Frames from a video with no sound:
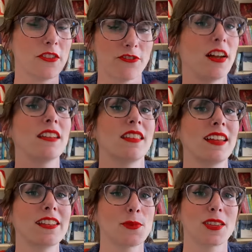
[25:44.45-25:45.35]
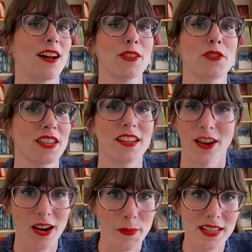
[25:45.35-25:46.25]
fun things with colors and
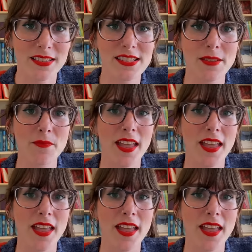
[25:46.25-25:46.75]
garments,